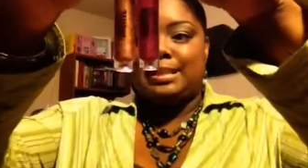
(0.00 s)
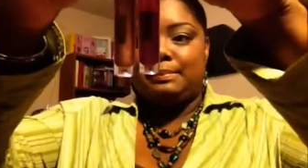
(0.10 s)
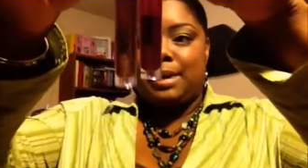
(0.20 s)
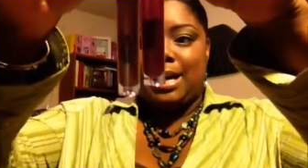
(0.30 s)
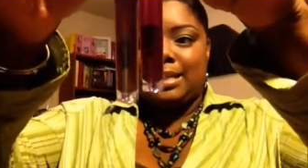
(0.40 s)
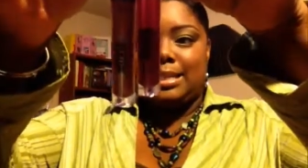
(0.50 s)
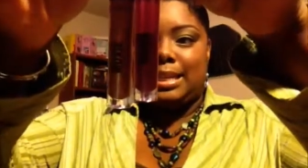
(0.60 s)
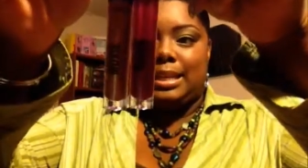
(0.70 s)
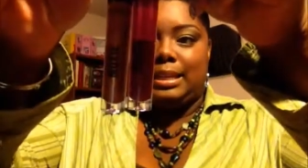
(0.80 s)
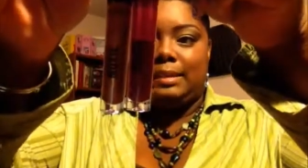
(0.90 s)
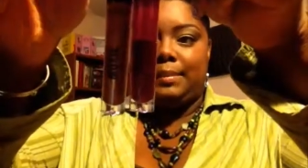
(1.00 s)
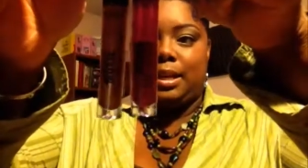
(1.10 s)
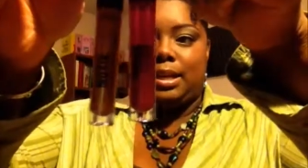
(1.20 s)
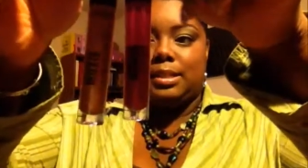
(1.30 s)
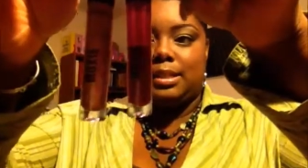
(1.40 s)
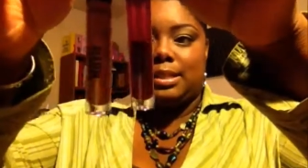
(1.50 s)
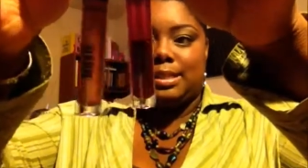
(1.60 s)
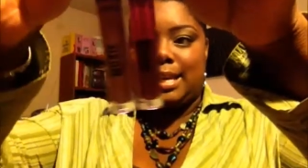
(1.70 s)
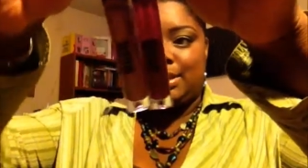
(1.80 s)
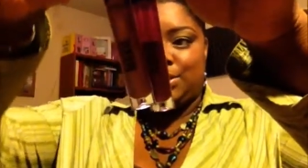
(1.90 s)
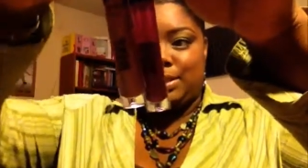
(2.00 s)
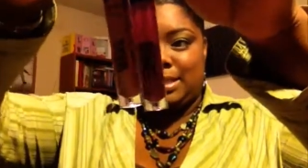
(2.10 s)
Moxie lip glosses. As you can